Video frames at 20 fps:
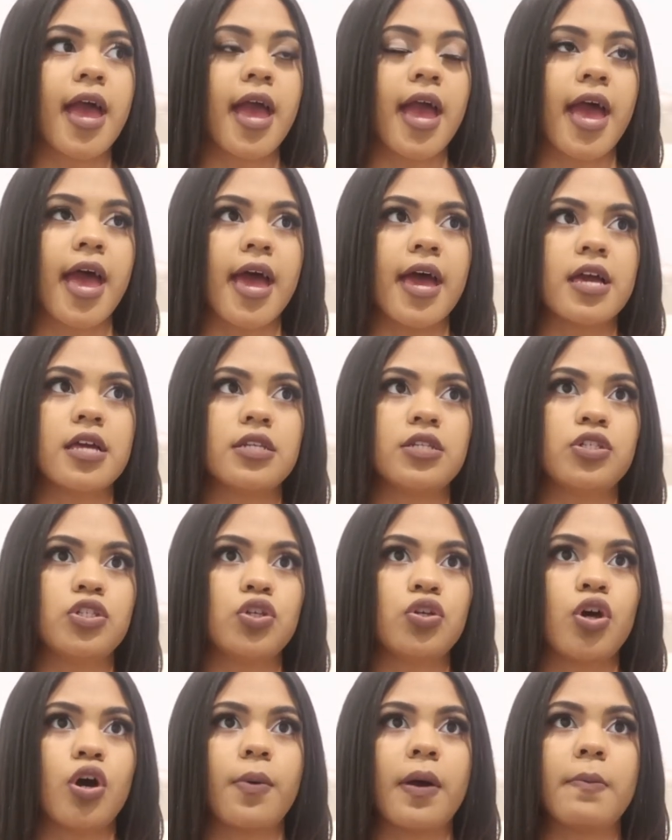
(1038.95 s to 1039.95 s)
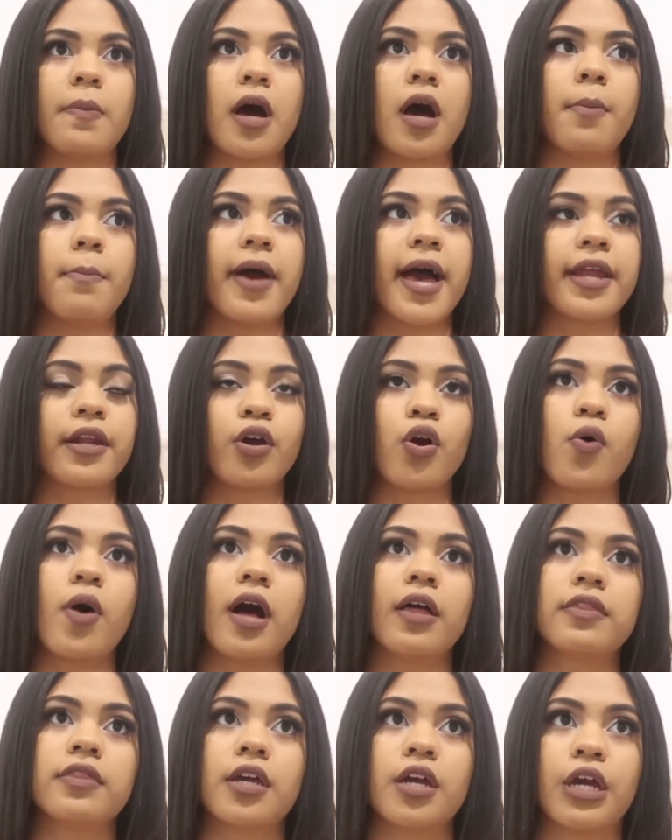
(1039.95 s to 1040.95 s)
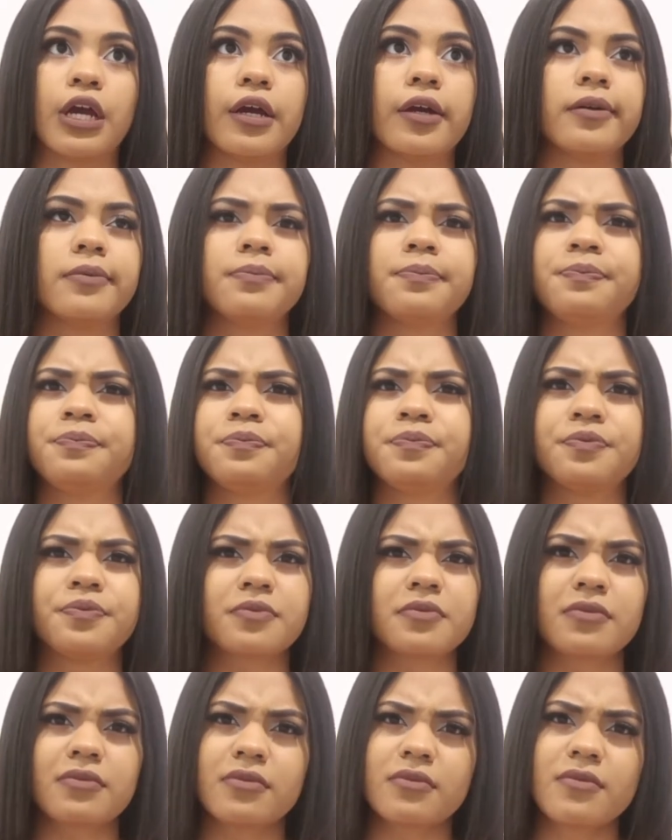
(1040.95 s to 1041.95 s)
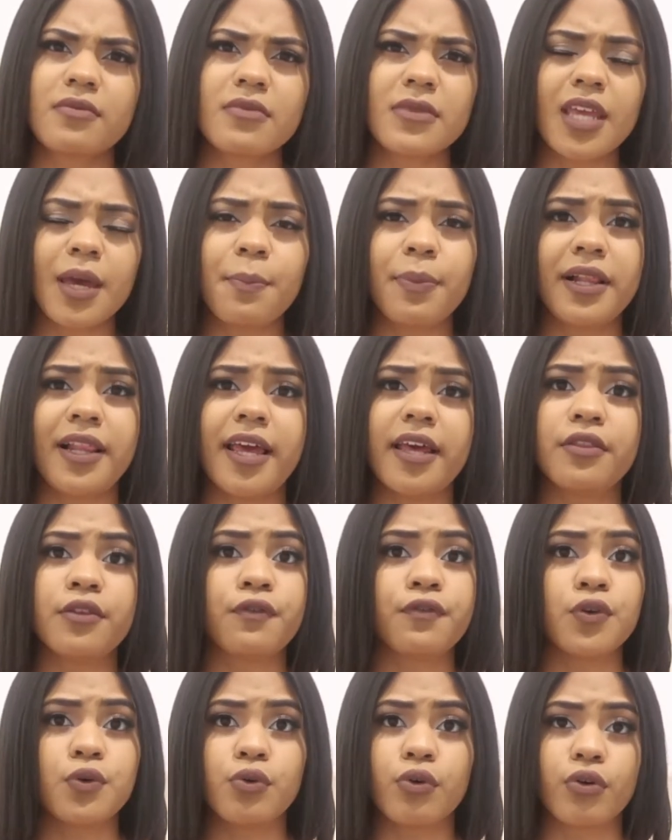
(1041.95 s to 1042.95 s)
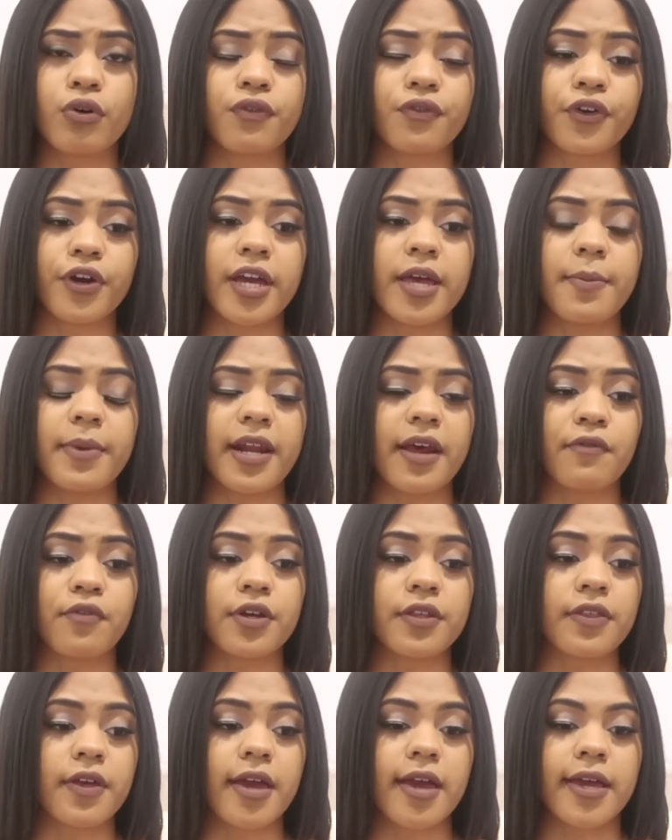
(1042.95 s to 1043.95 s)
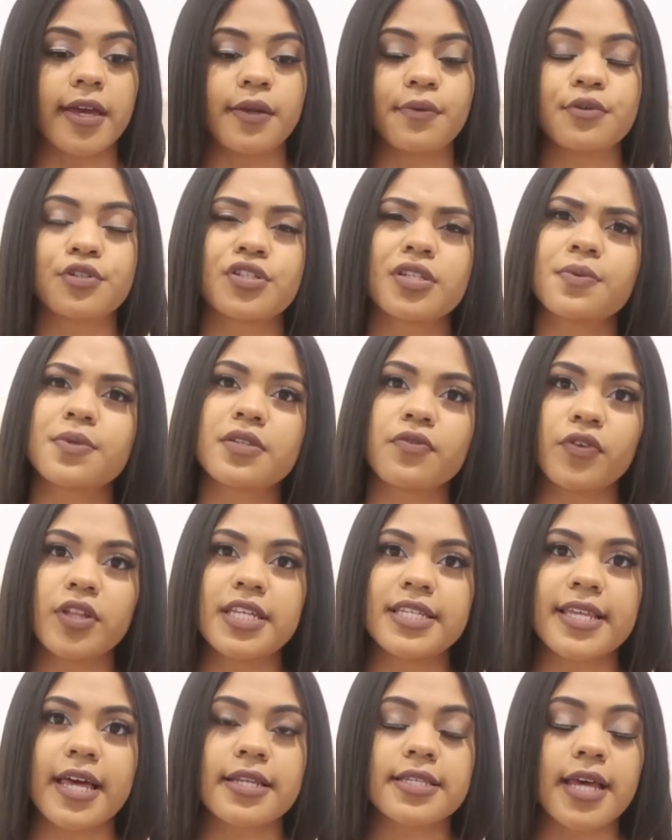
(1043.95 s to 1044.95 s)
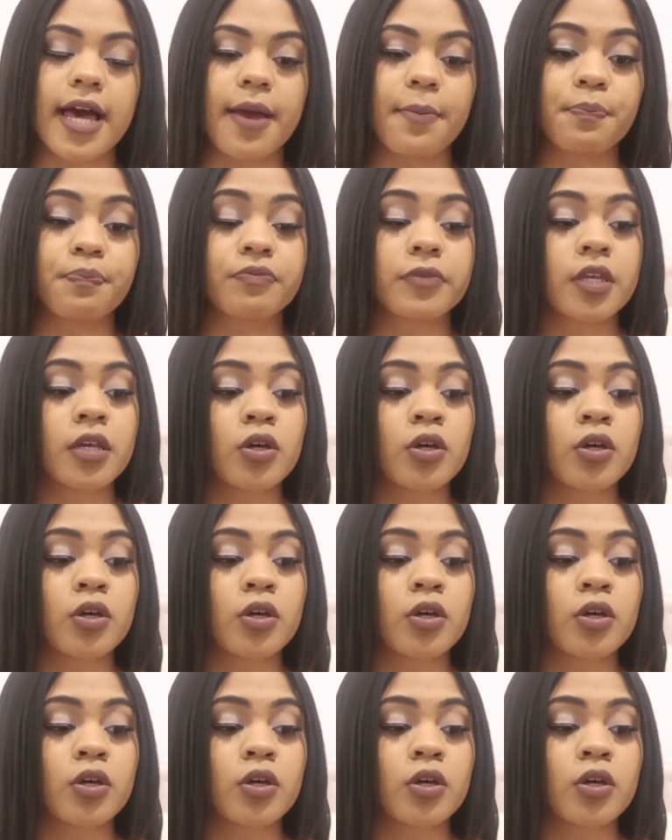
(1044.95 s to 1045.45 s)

And, you know, my mom had to go out there, plan the funeral for him and everything. It was a really sad time.